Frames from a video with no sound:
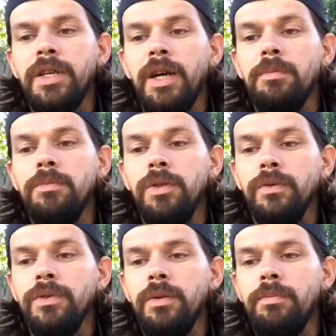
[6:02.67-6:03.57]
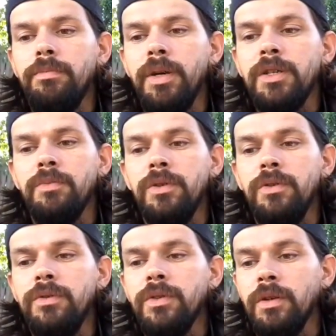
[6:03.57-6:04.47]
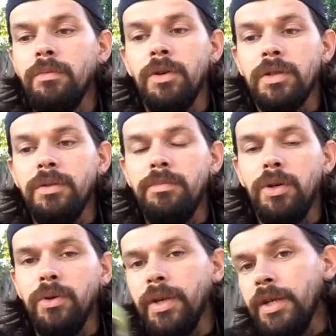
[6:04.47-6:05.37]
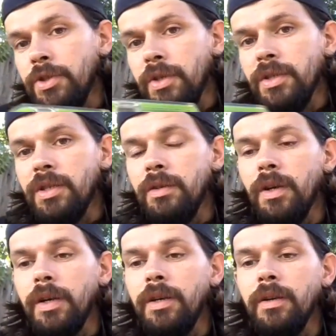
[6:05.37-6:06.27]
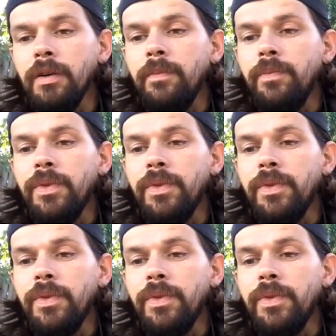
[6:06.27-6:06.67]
type moves. Best moves are marked in bold, as you can see right here.